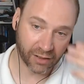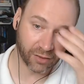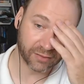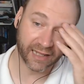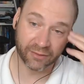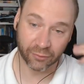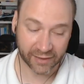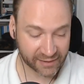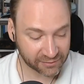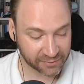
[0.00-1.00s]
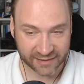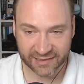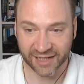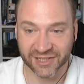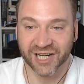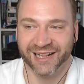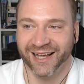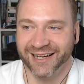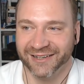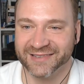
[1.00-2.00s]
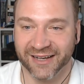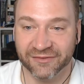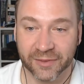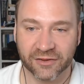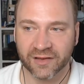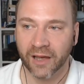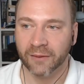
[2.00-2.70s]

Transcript: oh damn, we need to buy such a lot of stuff because